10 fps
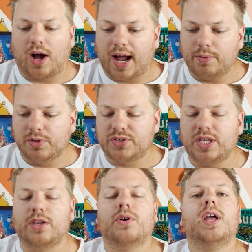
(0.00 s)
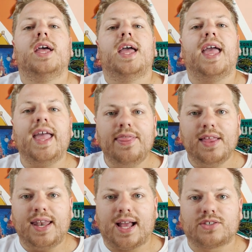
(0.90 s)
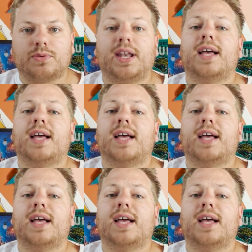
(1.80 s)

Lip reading: I will see you in the next one.